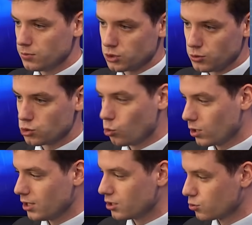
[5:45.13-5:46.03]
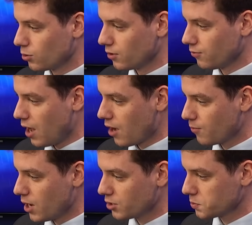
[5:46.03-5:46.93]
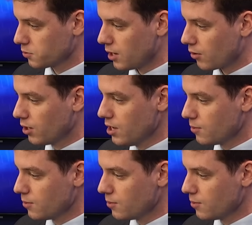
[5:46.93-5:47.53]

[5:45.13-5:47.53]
between twenty to twenty-five miles per hour,